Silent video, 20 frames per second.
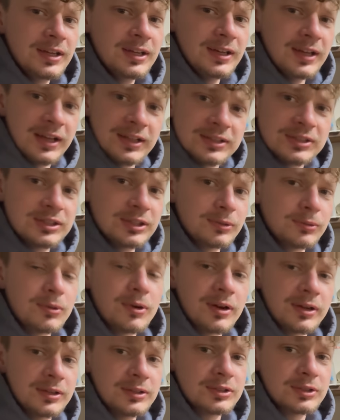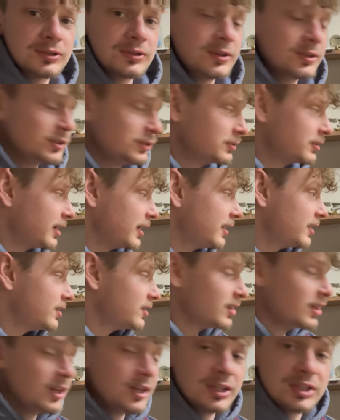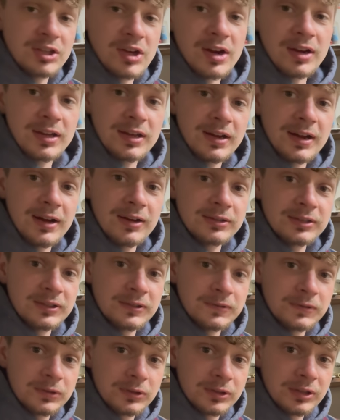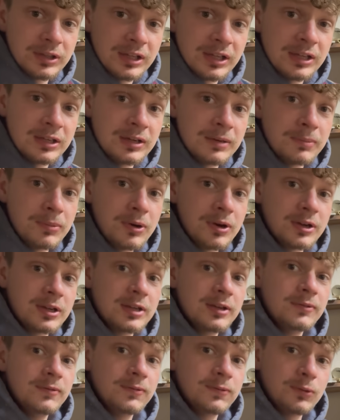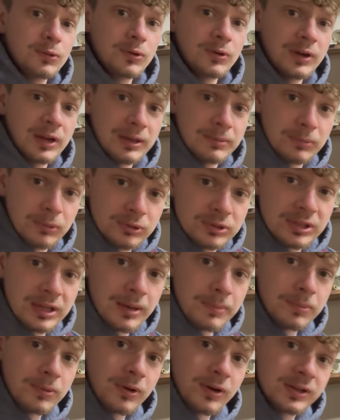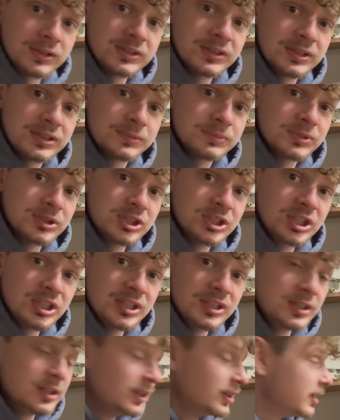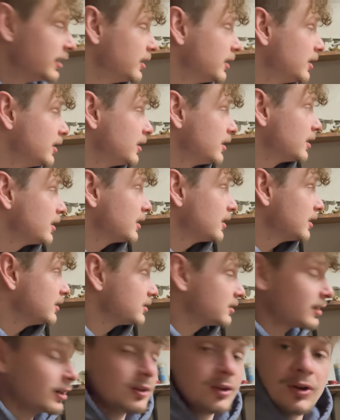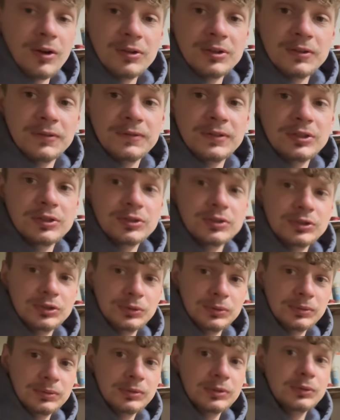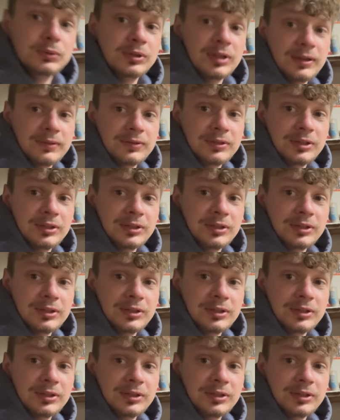It's still rocking strong. So guys, check it out if you're in the market for a multi-process machine. It's got all the features you would ever